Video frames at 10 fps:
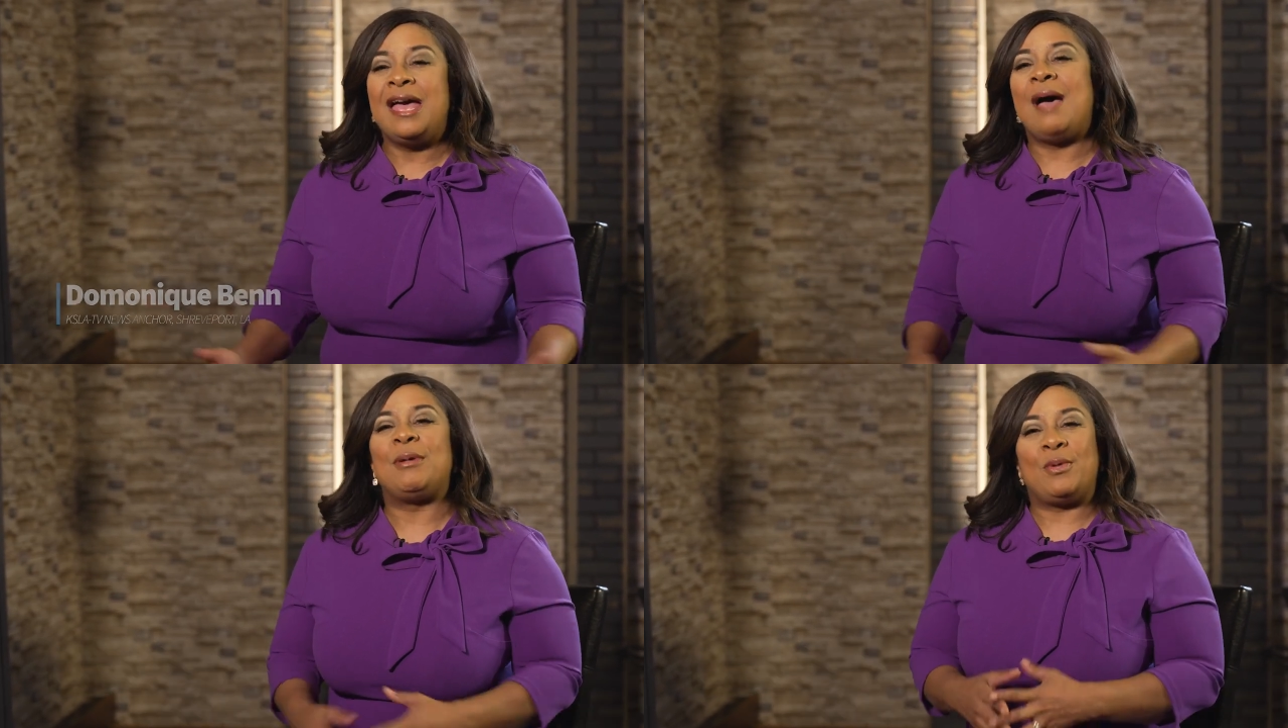
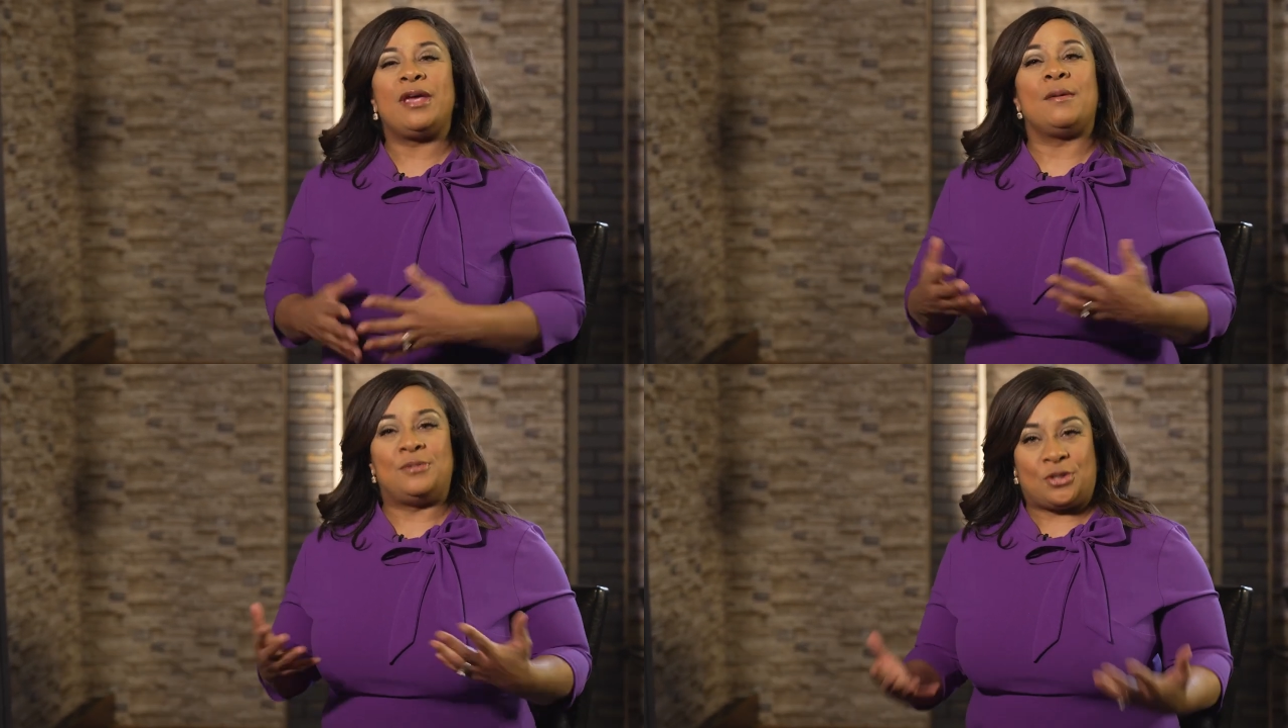I mean,
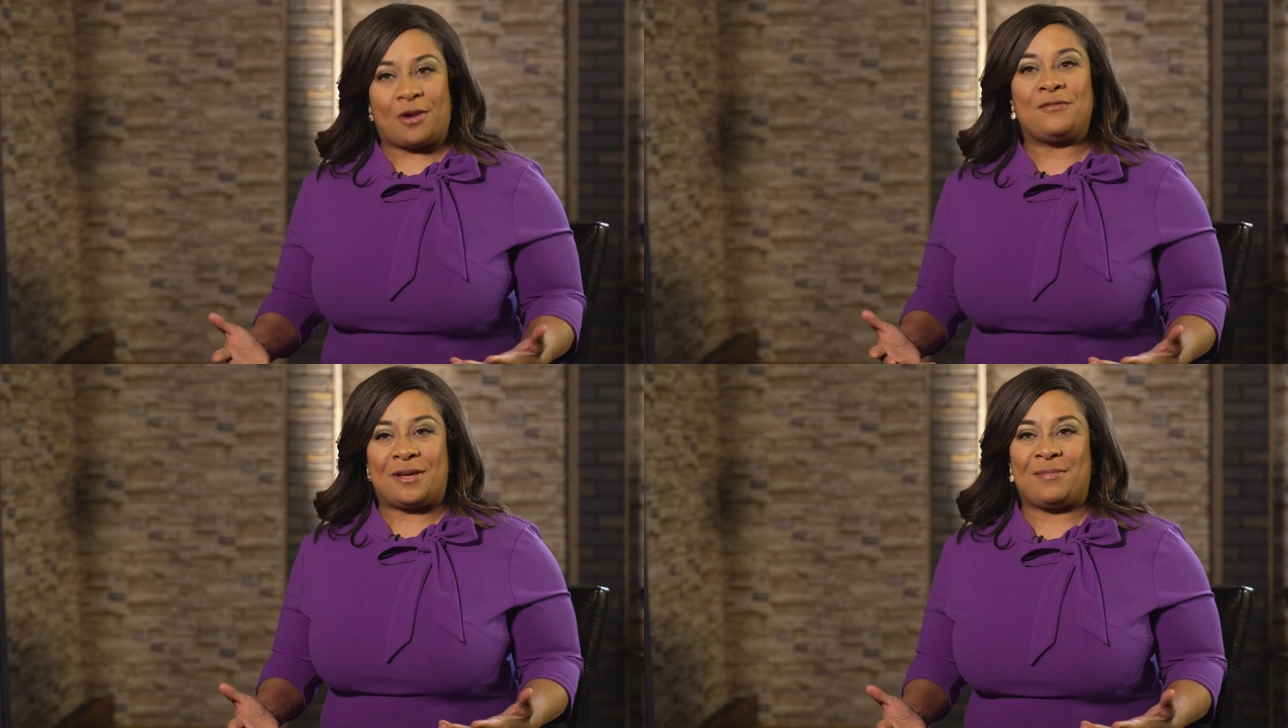we
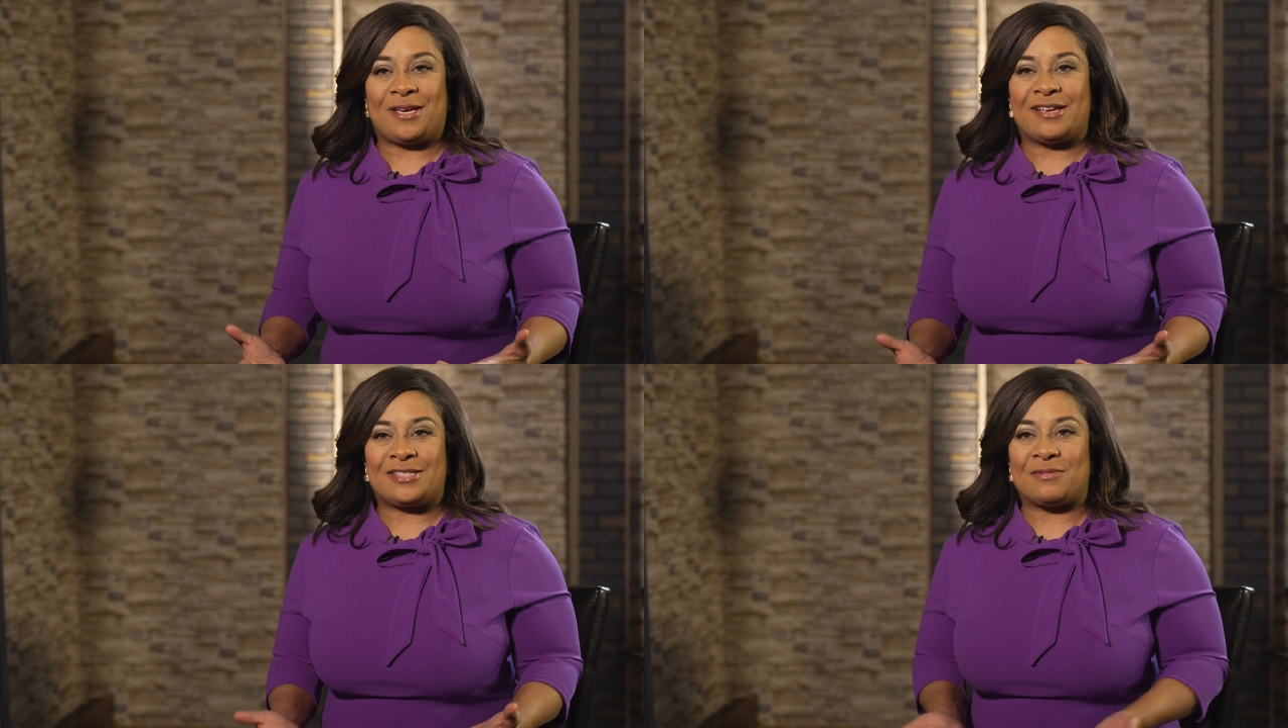observed it
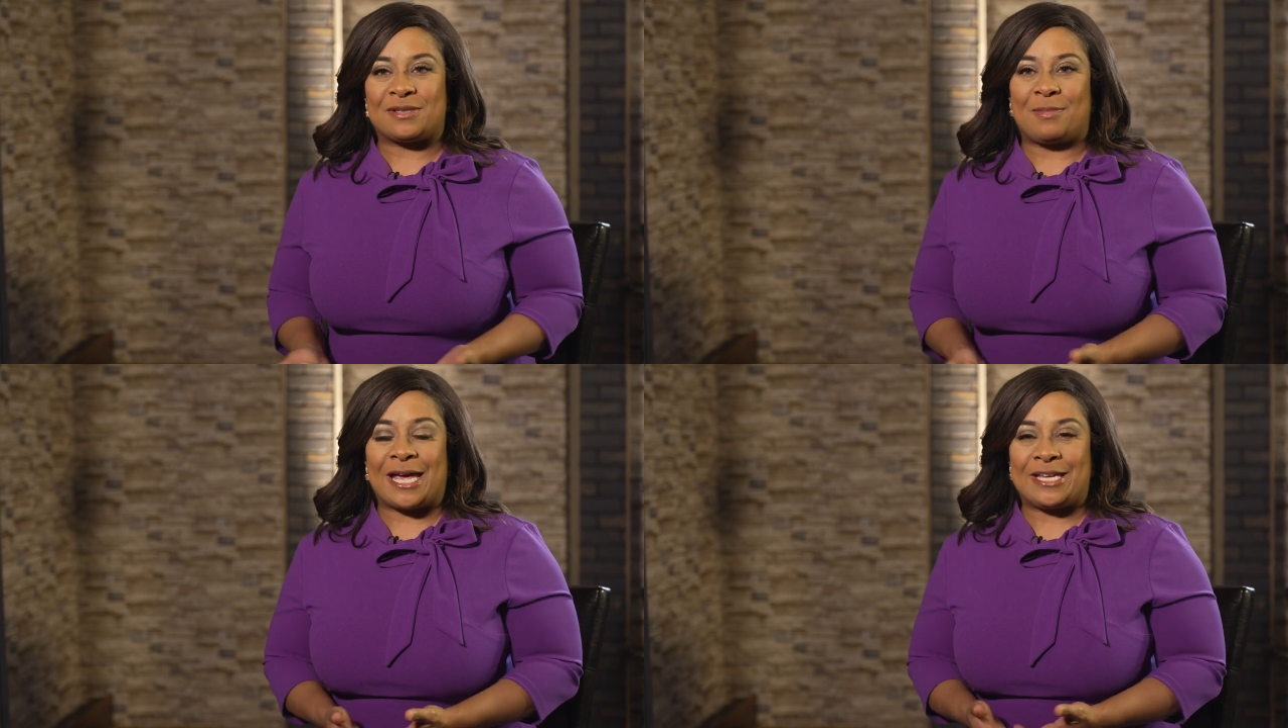because it
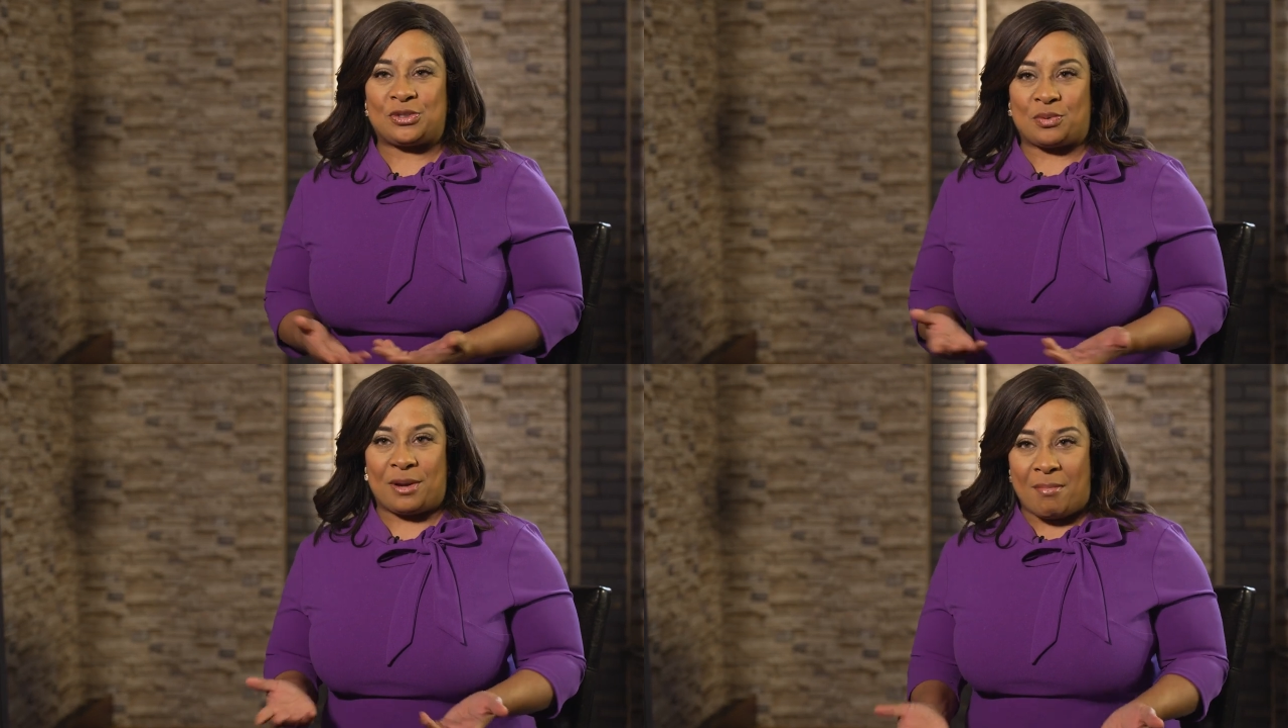was Black
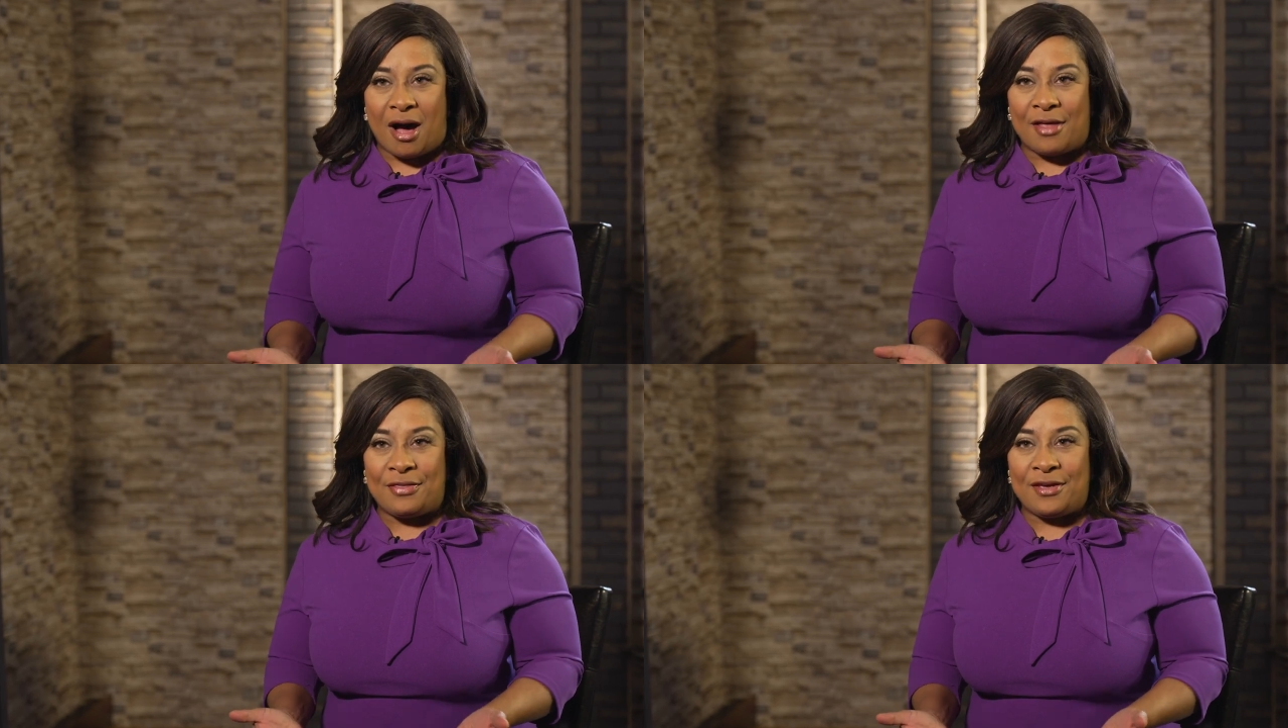History
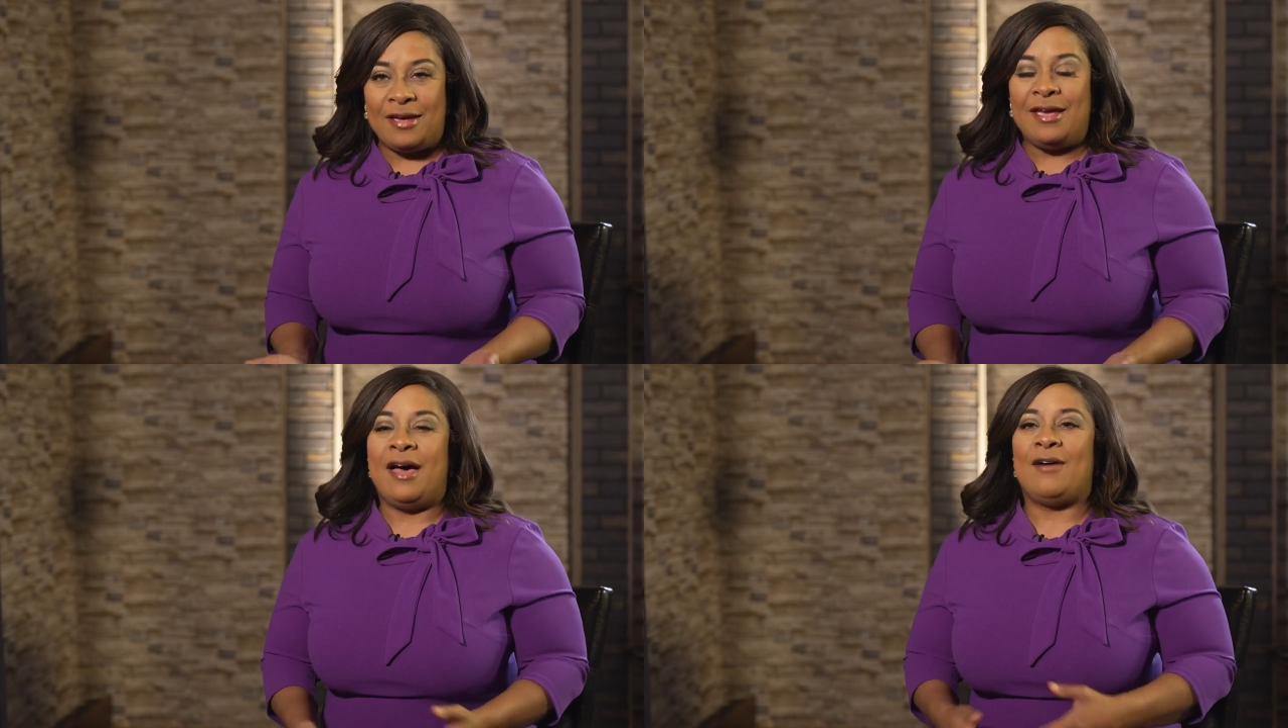Month,
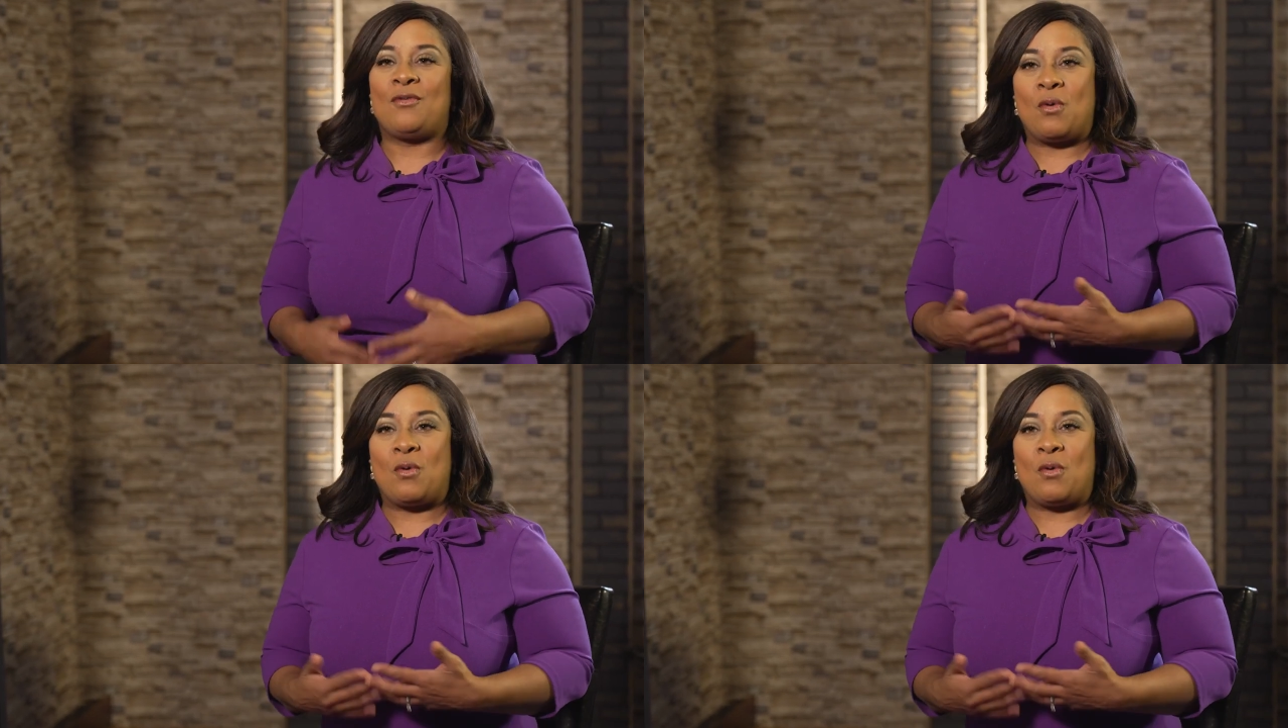of